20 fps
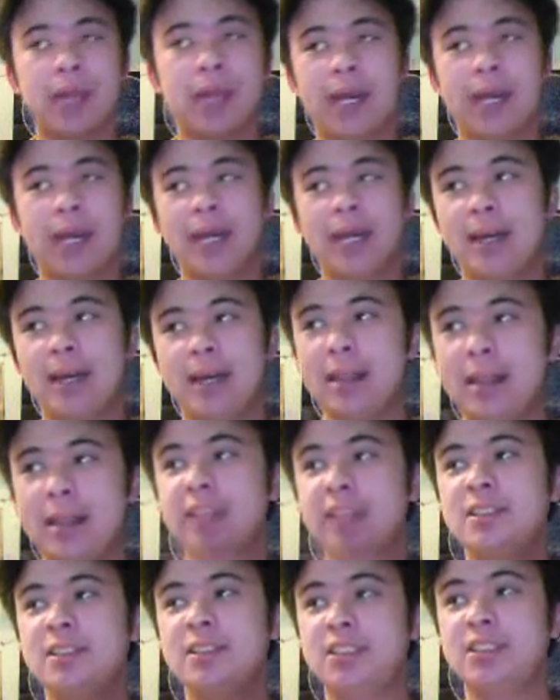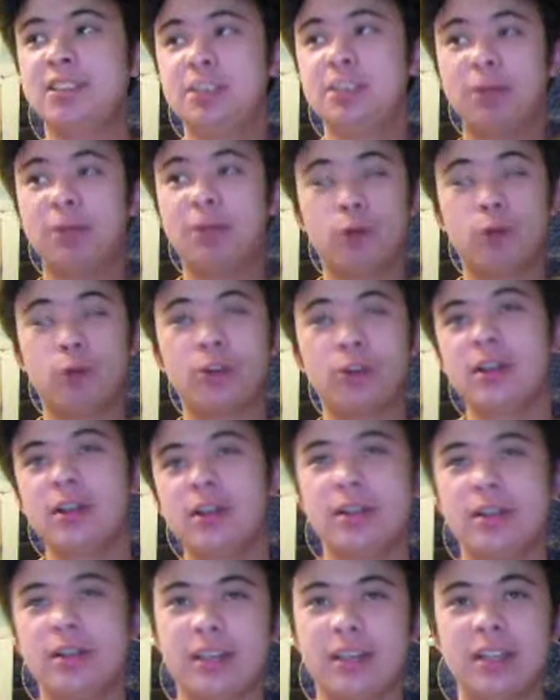and has just been worth a
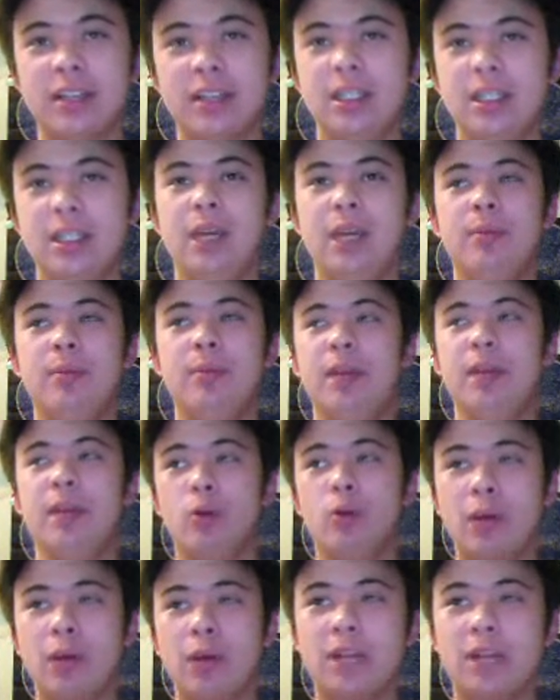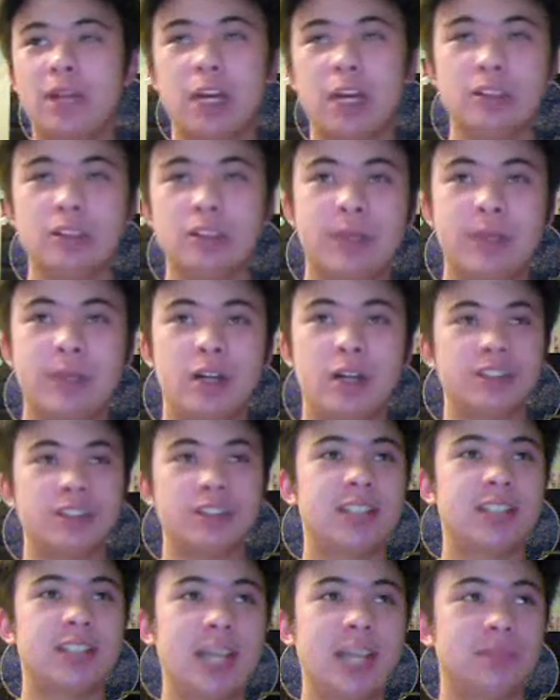lot to that team in a way that goes beyond
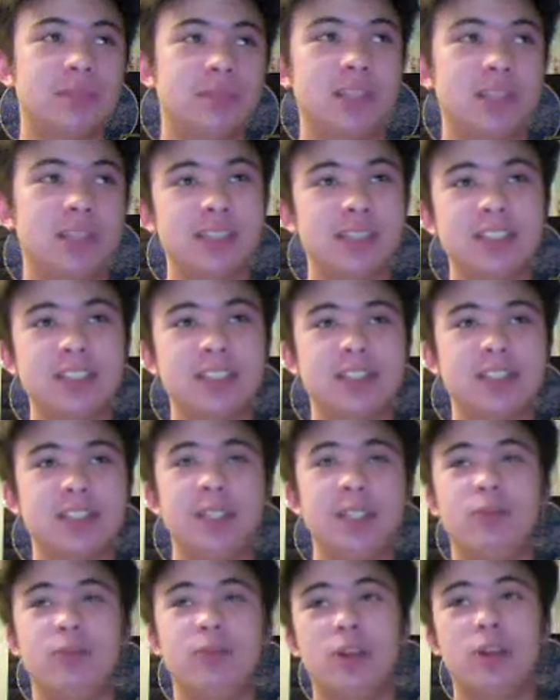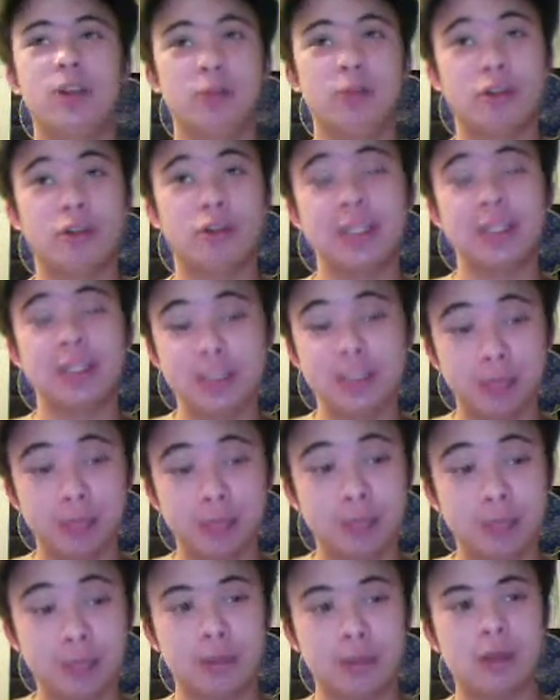stats, because that's a team full of crazy
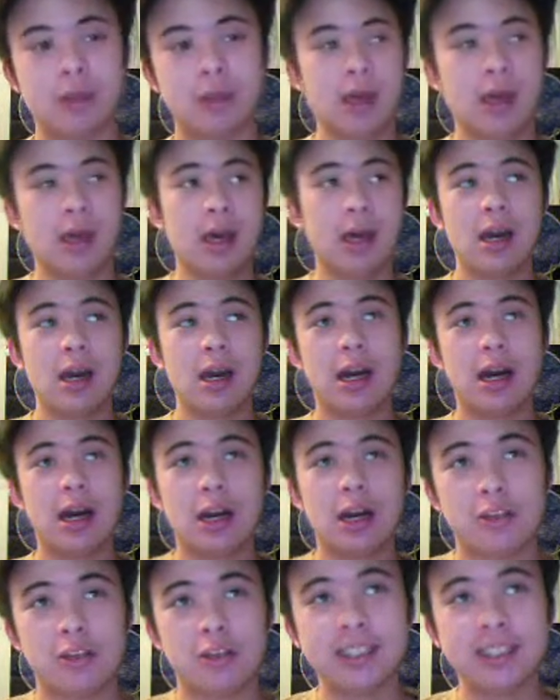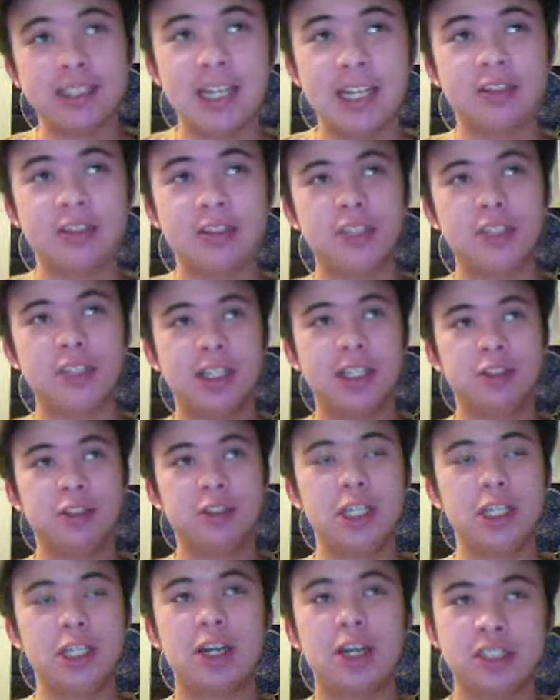people. Chris Anderson,
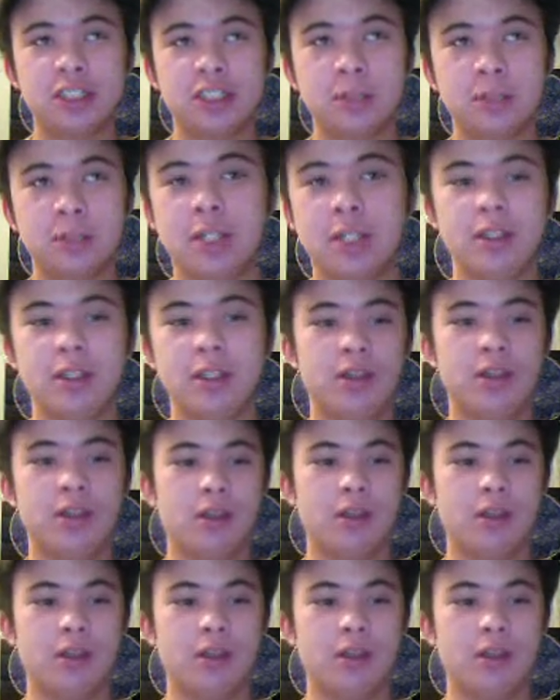J.R. Smith,